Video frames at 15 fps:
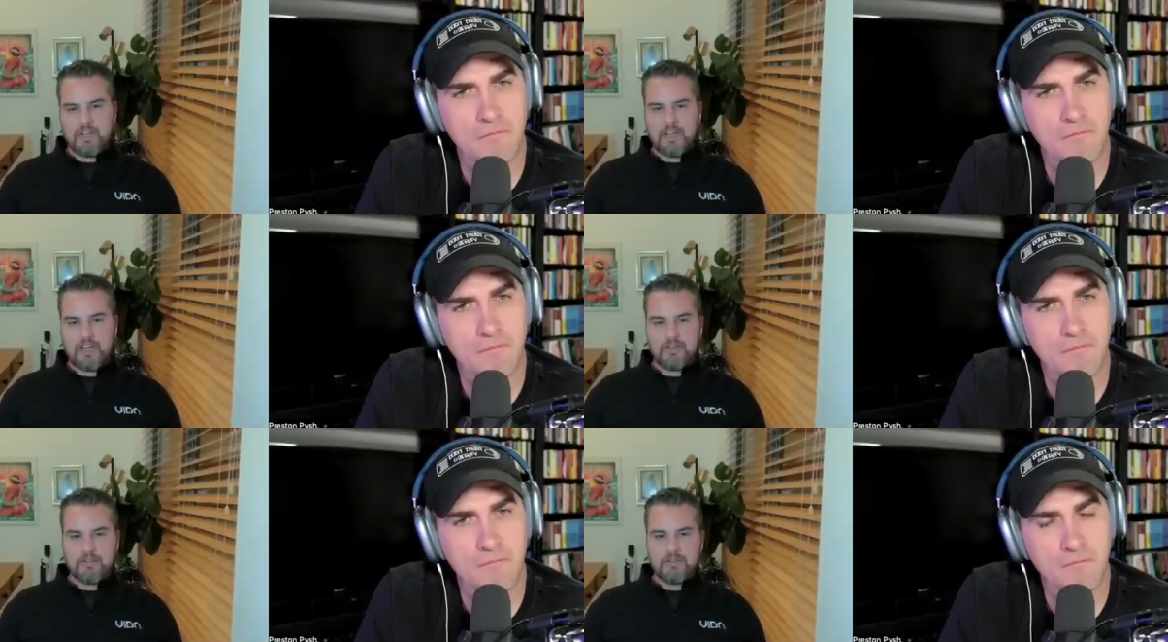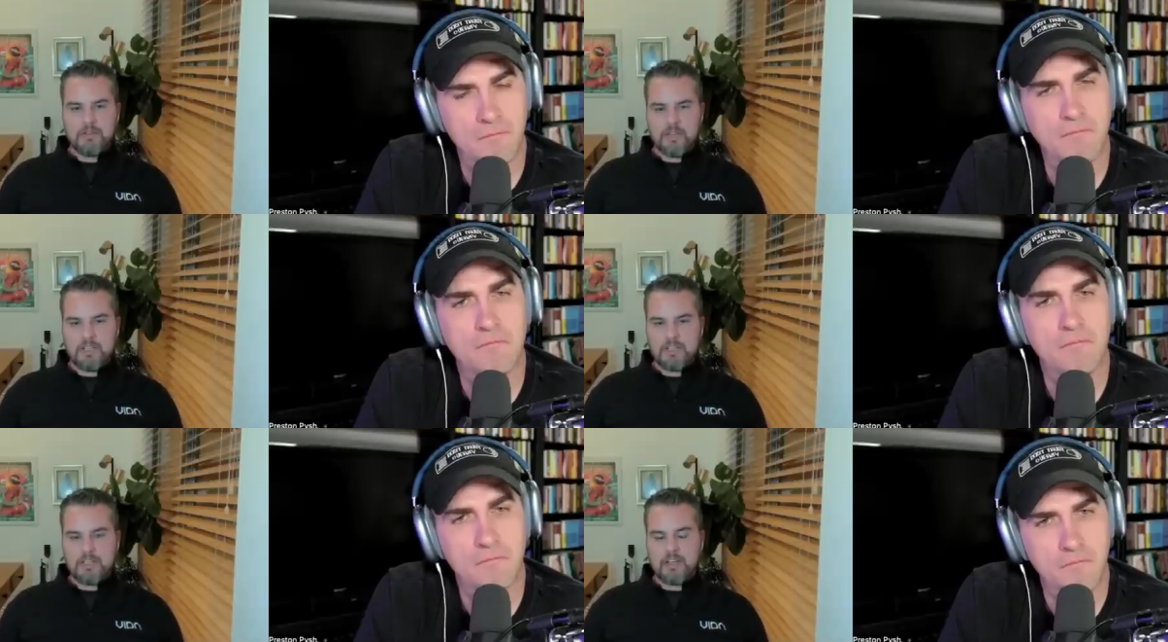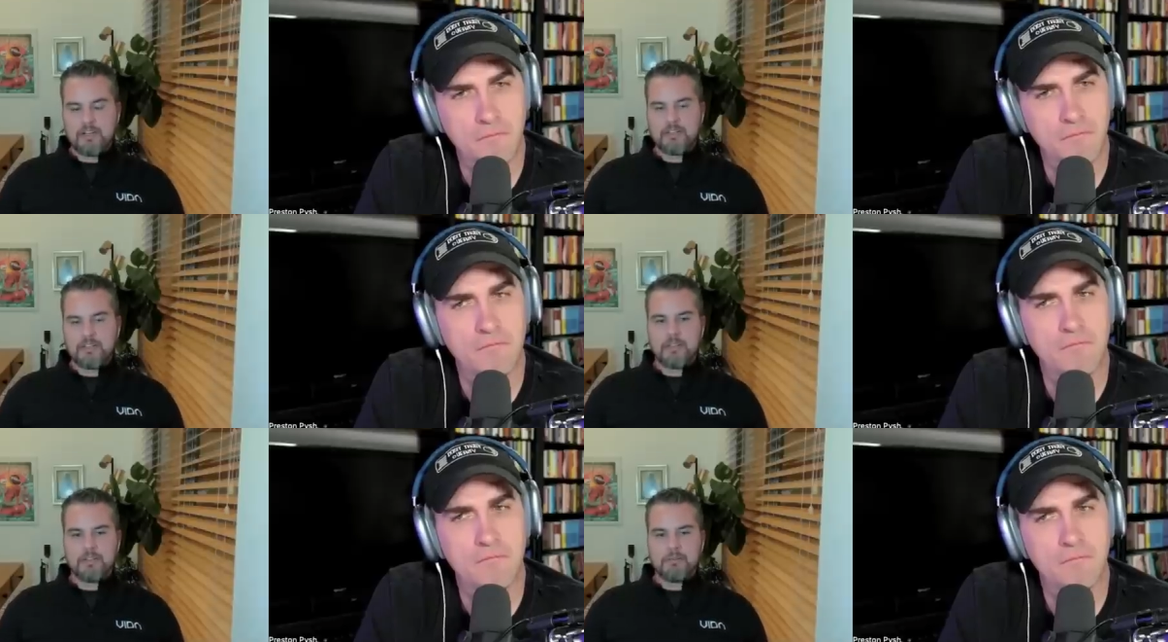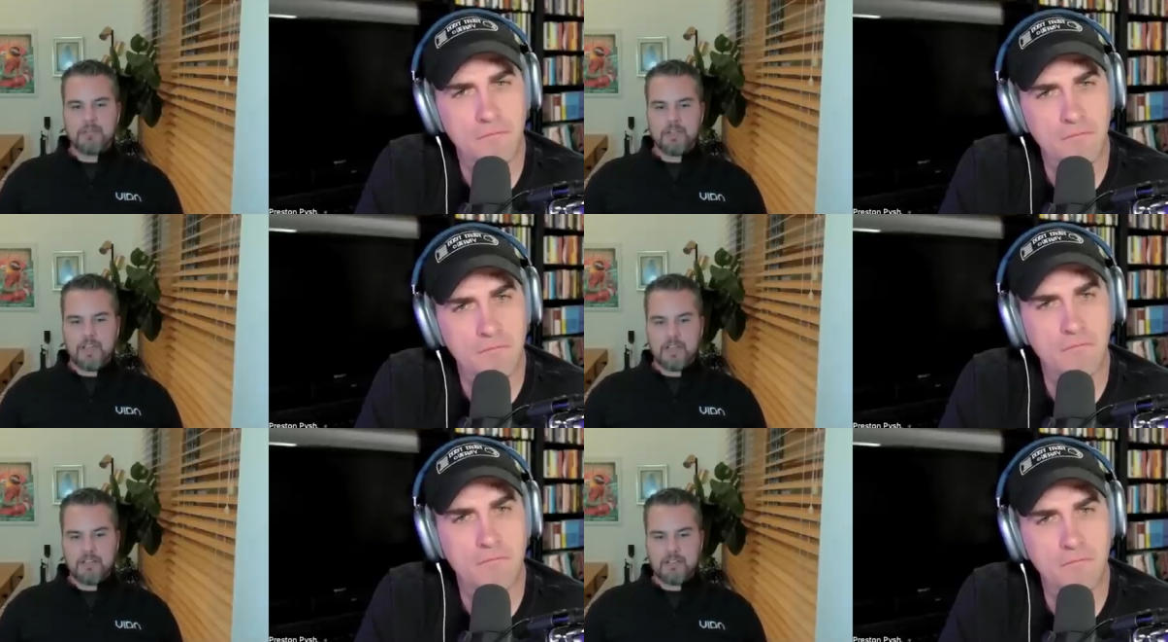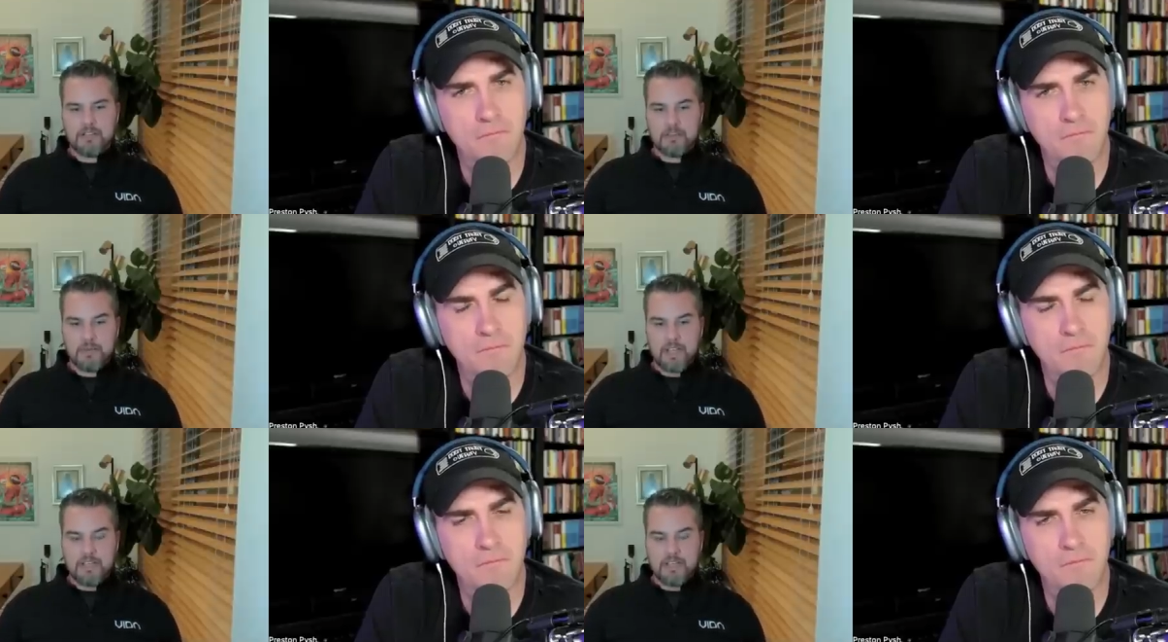Speaker 1: value to the entire telecommunication
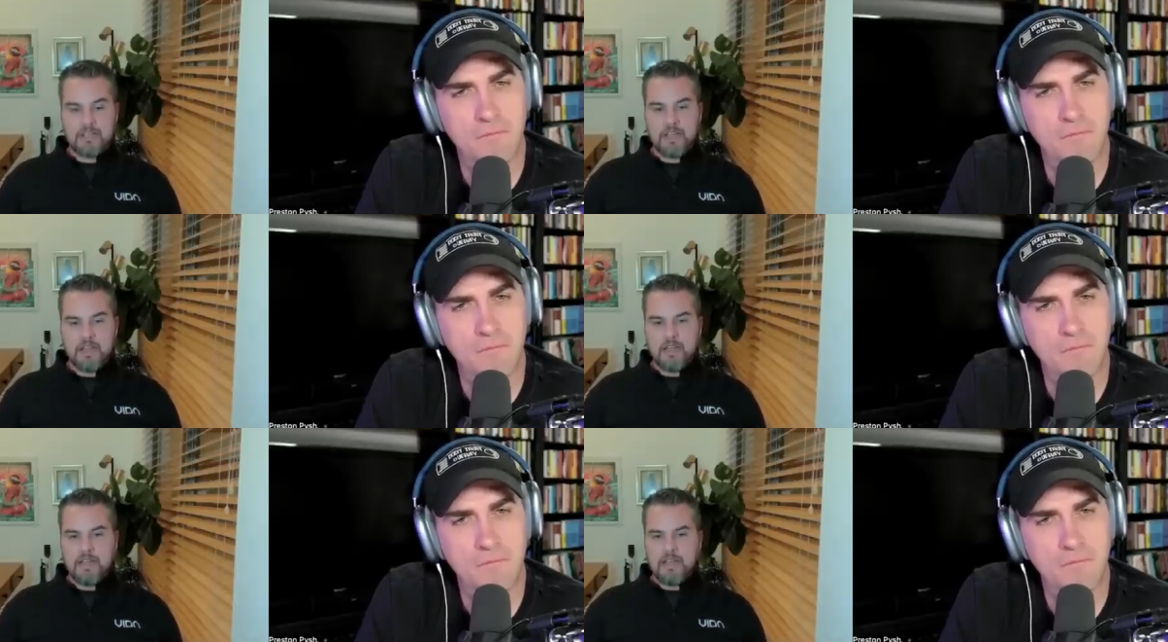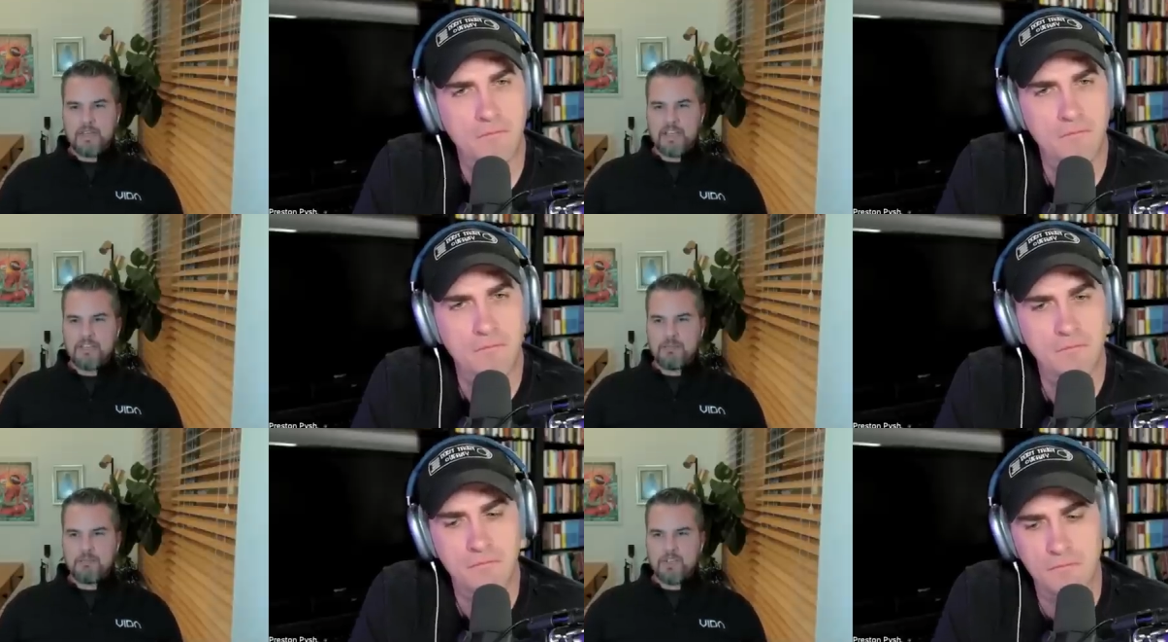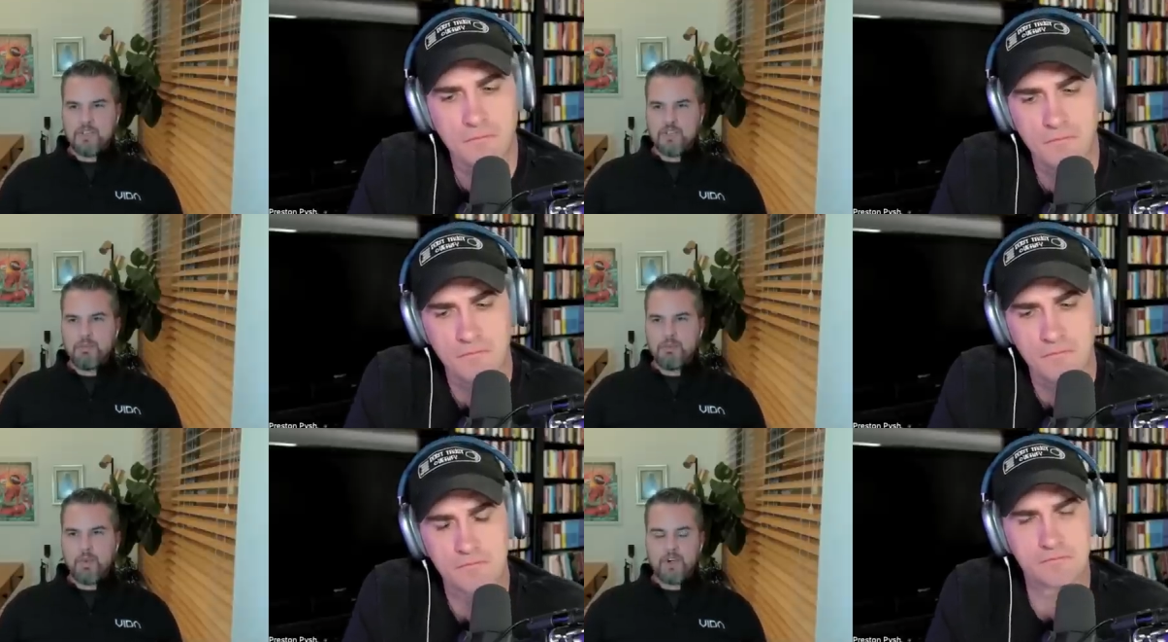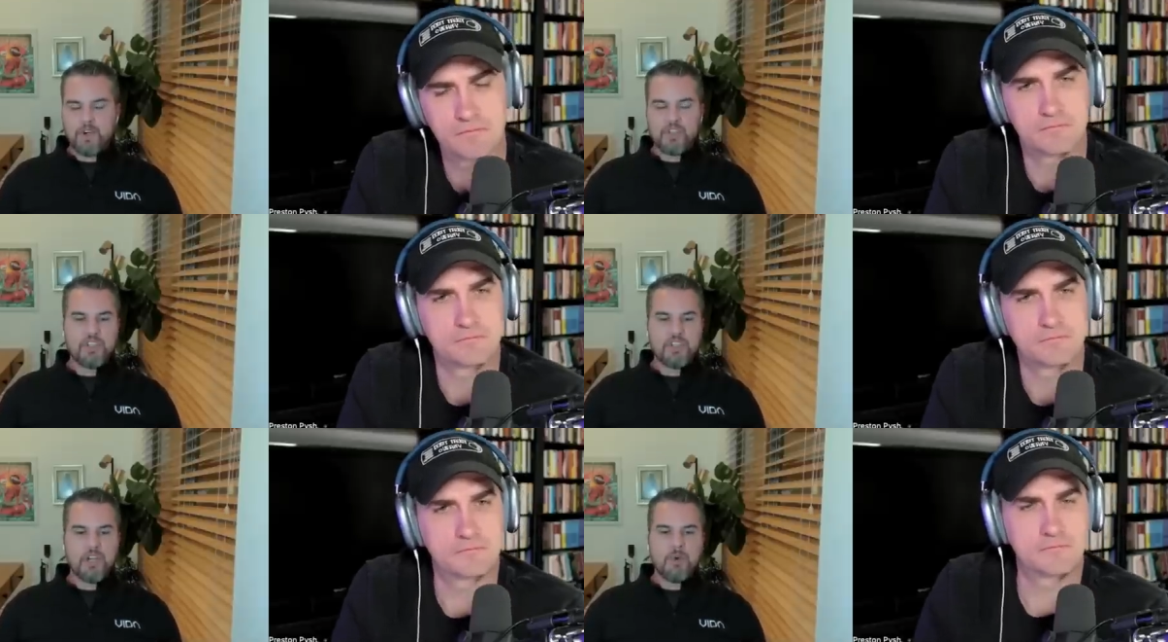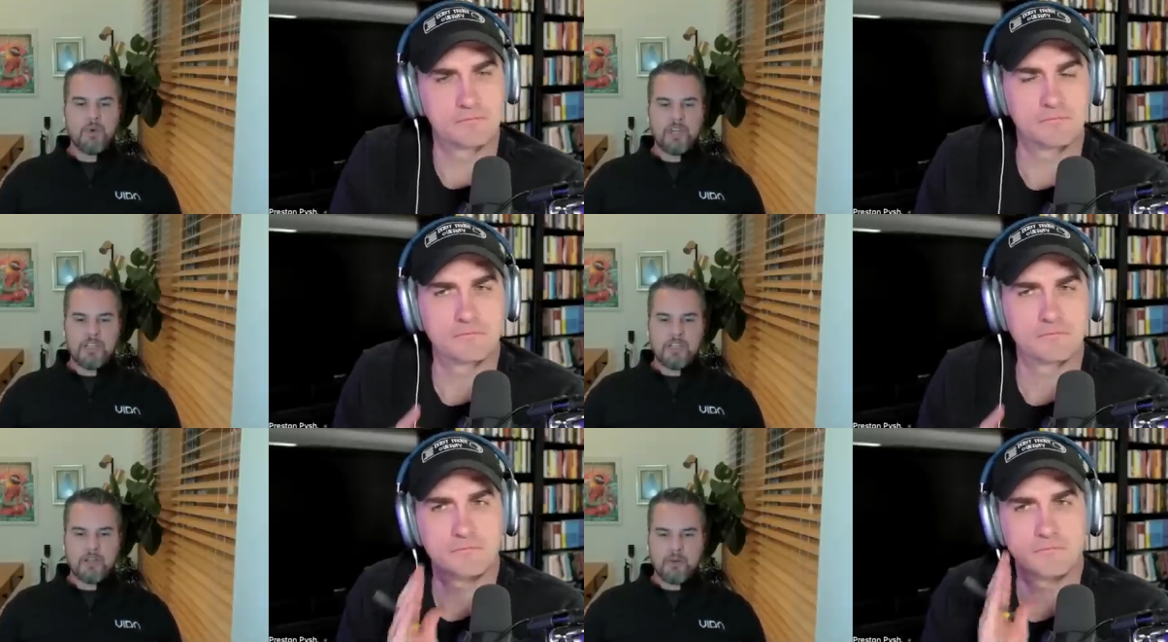space and do more
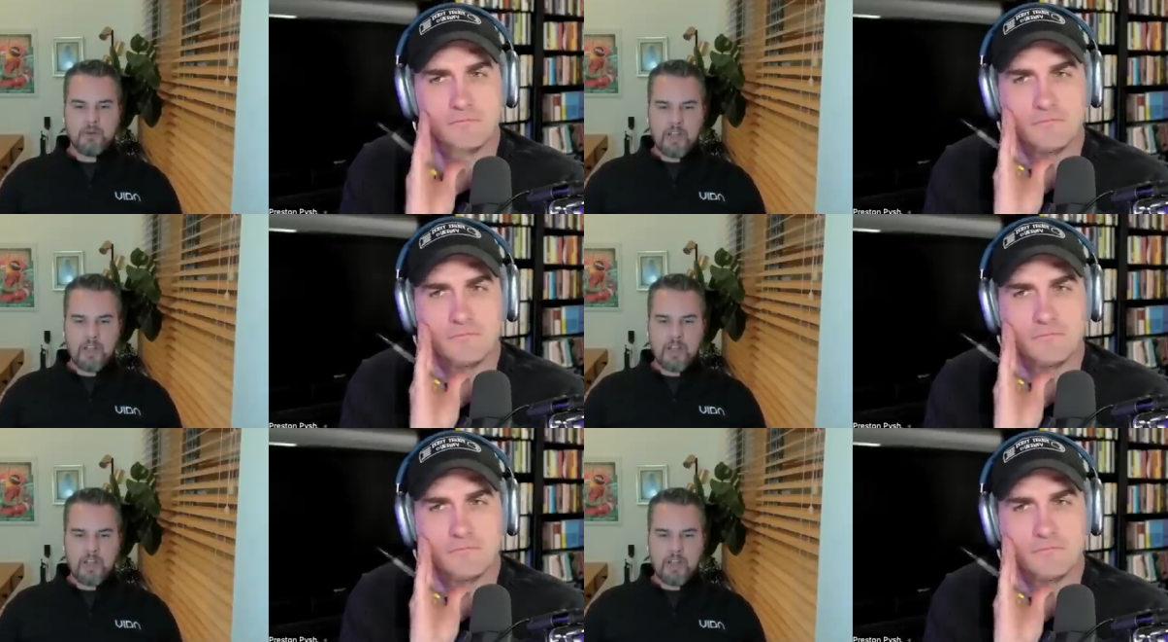showing